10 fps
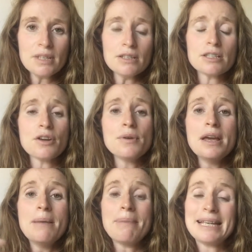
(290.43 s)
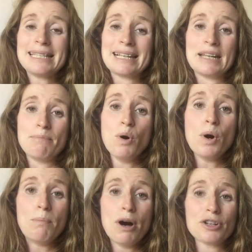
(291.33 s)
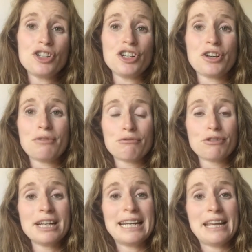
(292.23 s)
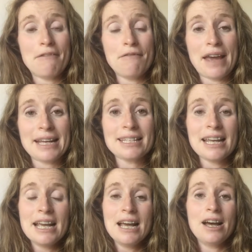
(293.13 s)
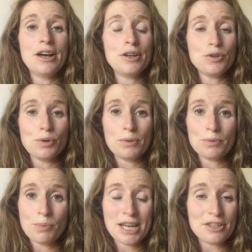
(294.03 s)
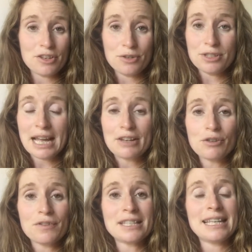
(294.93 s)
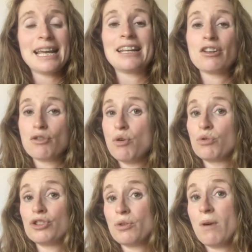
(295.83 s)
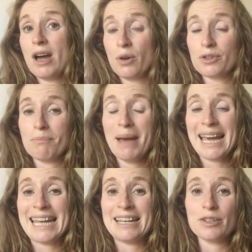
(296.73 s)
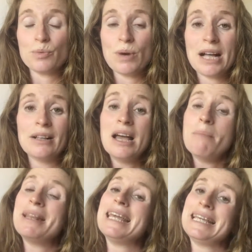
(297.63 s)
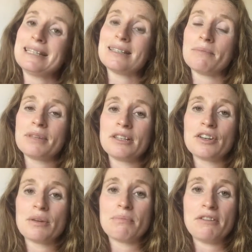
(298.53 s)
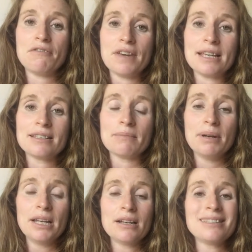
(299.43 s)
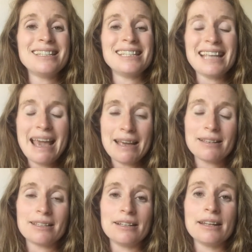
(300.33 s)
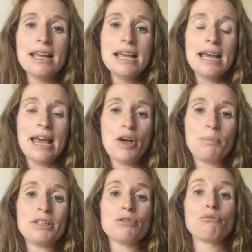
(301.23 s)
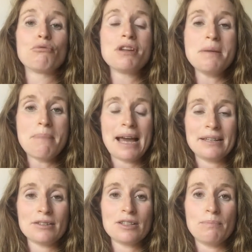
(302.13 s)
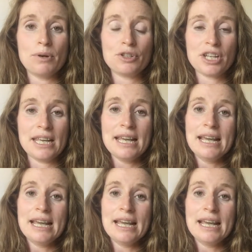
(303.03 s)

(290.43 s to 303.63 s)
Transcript: So basically, poor posture can really affect the way that you stand, obviously, and it can cause you quite a lot of pain as well. But it is something that can be fixed, and Pilates is excellent at helping to rebalance the body,